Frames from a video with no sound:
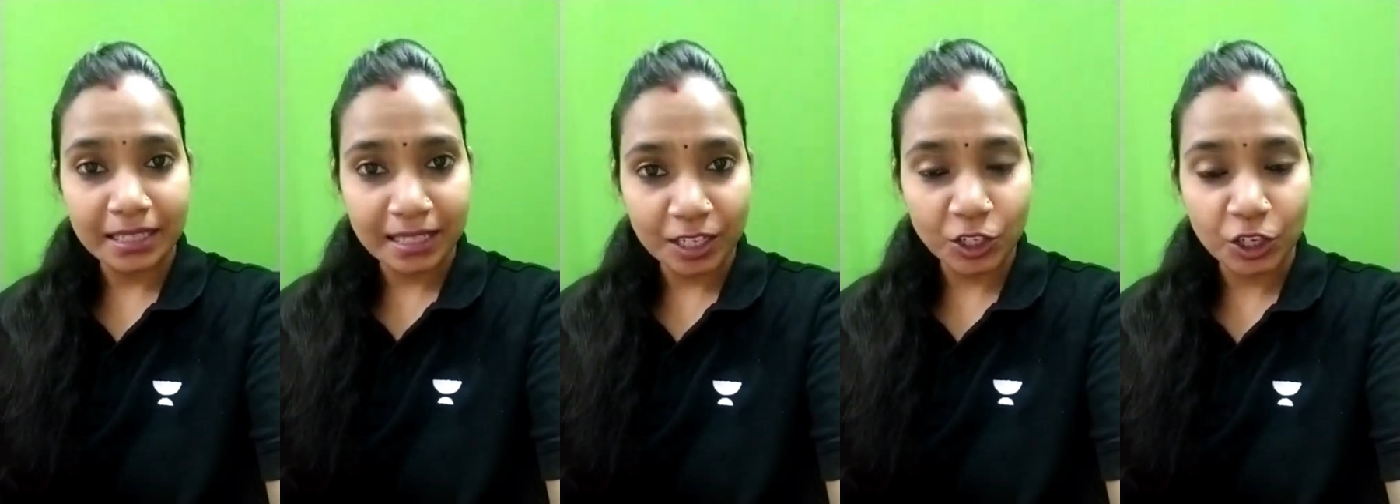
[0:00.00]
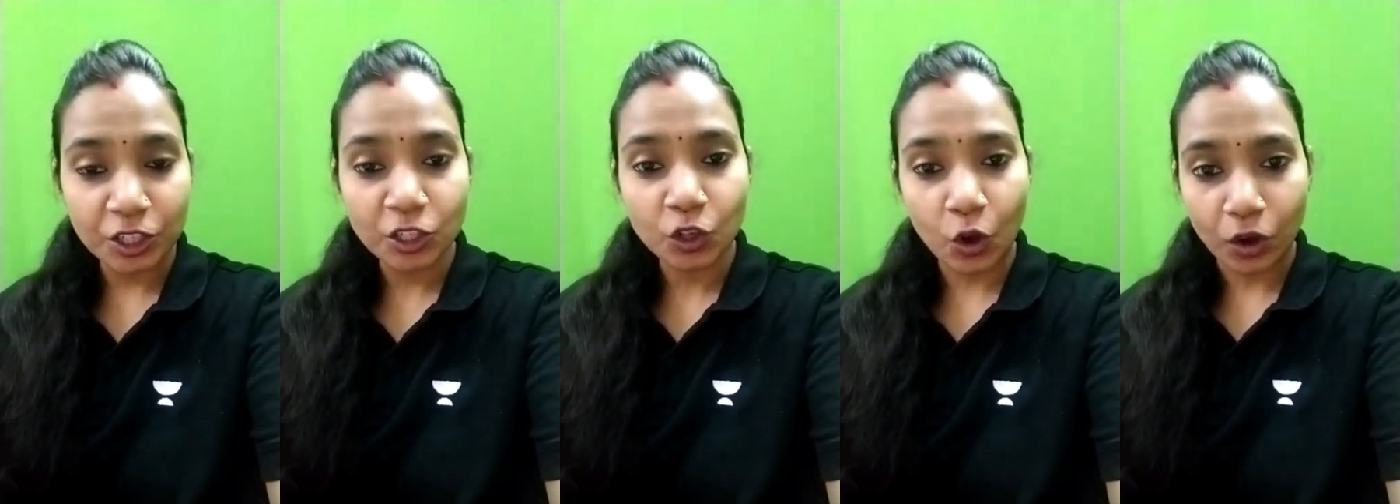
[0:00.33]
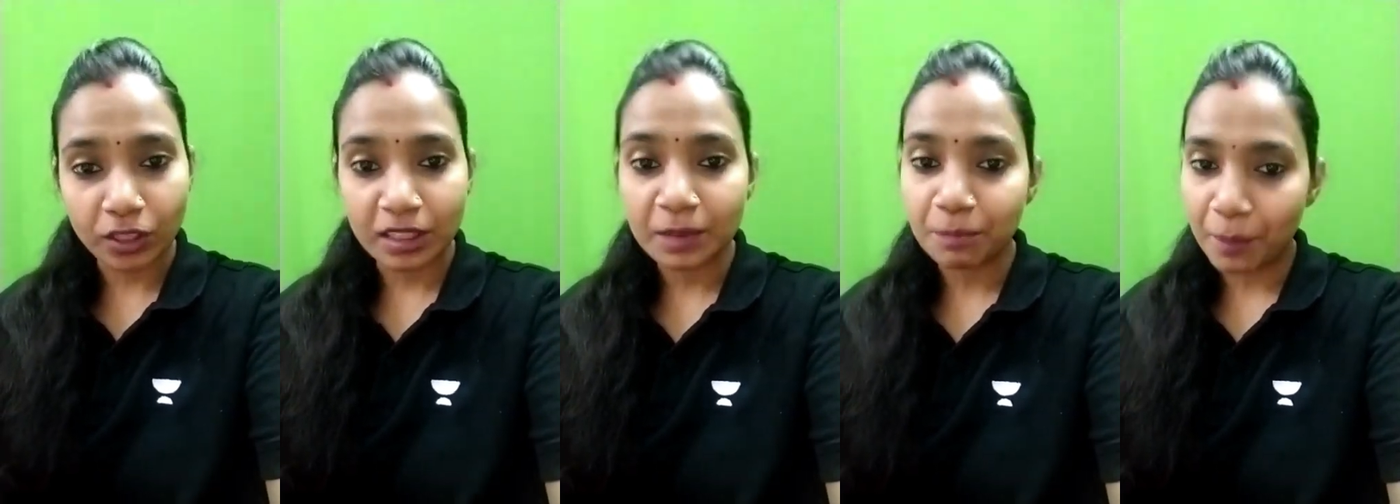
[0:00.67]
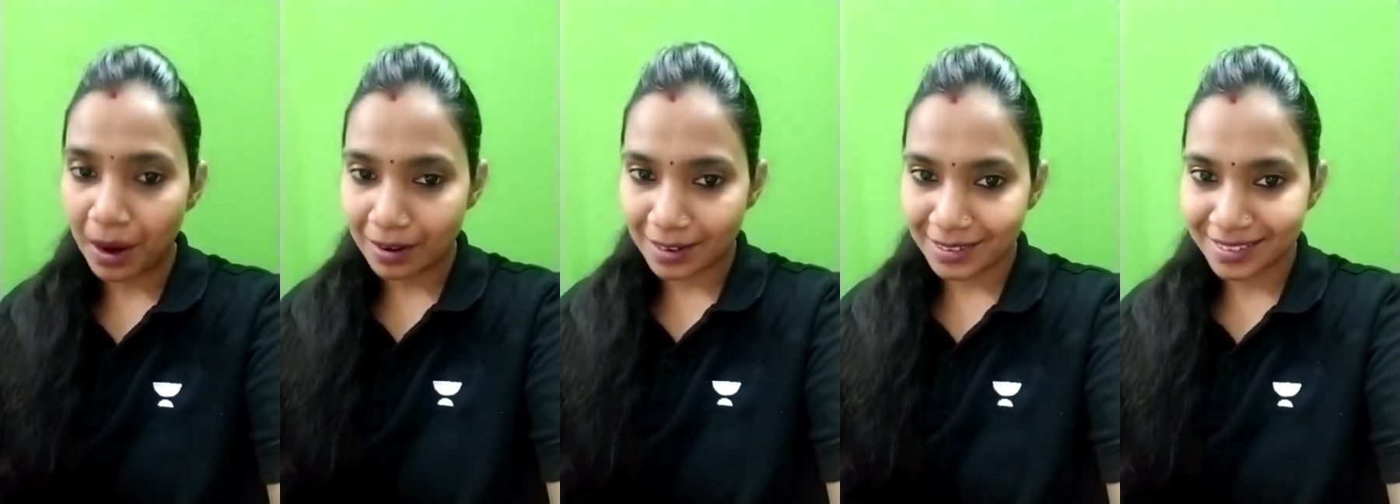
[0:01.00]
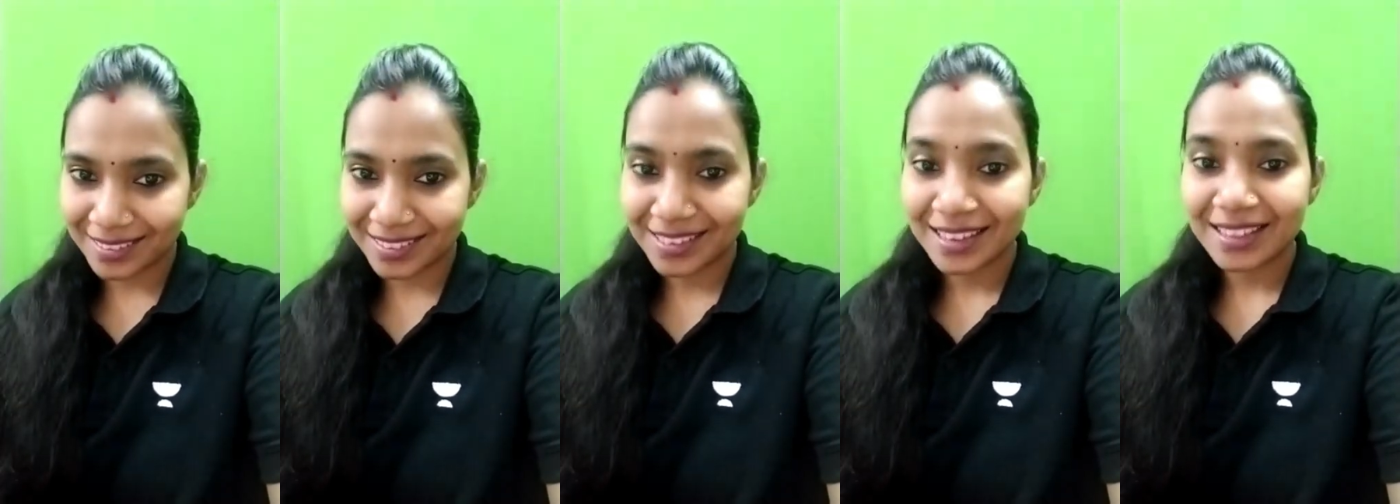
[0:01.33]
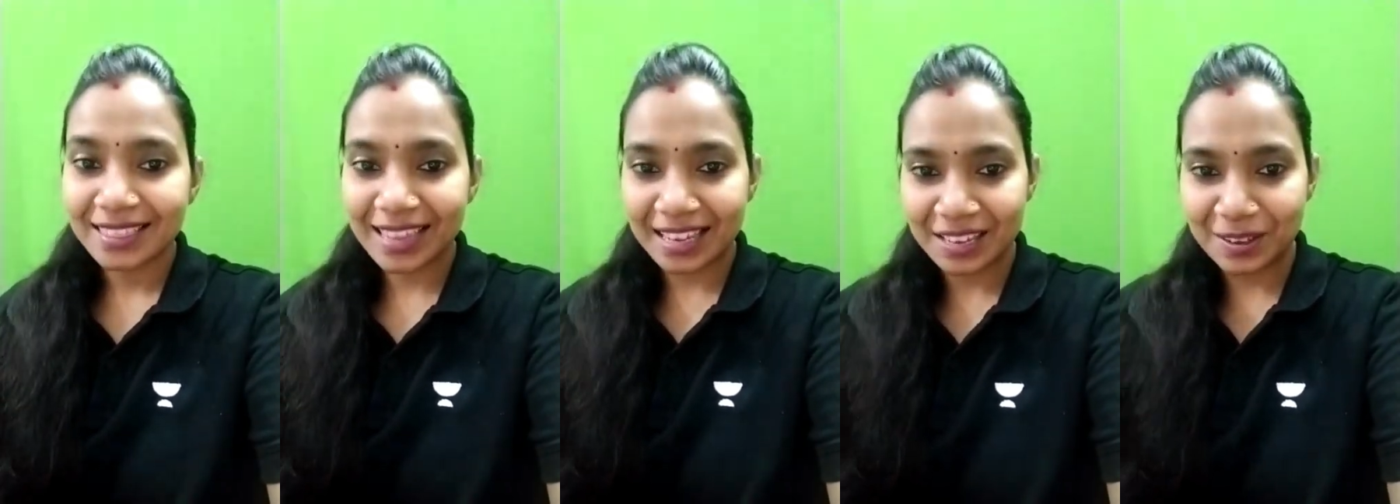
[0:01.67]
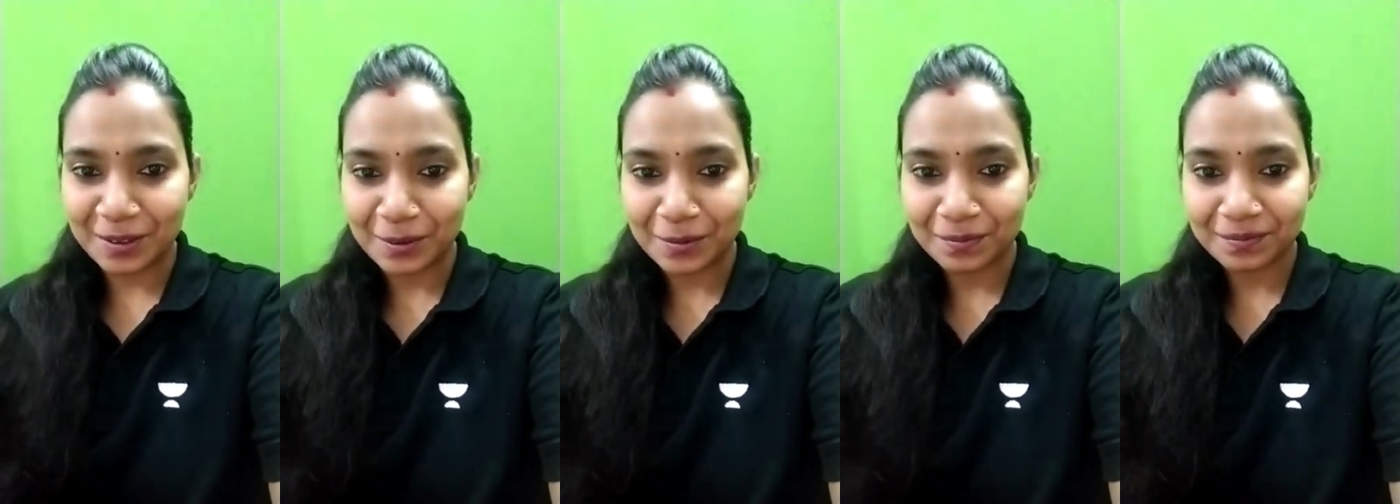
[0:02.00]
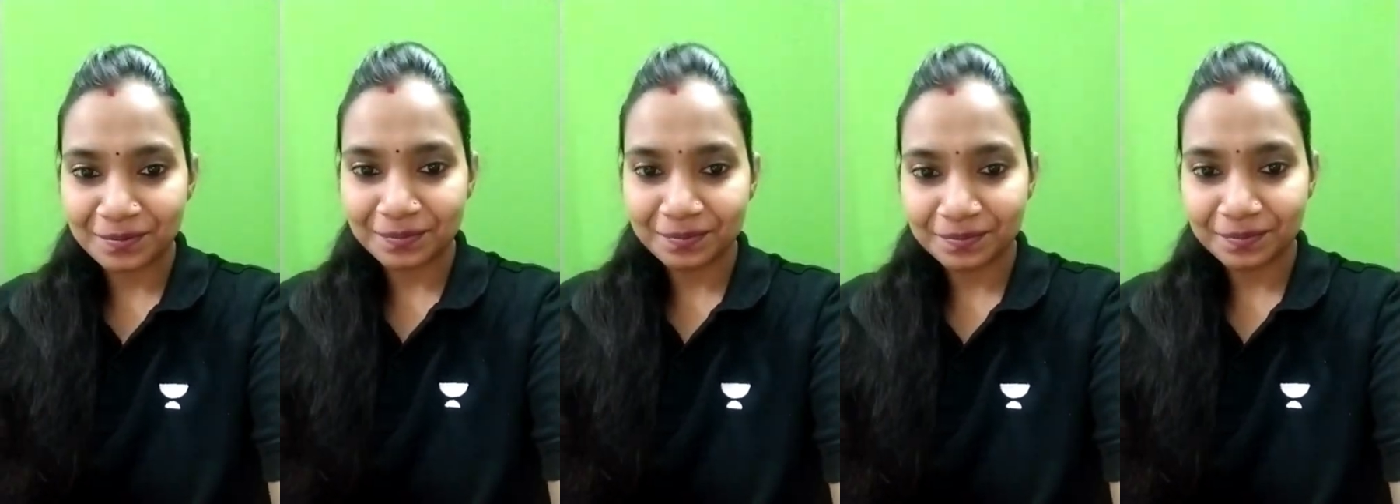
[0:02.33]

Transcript: decisions on the parties. Thank you.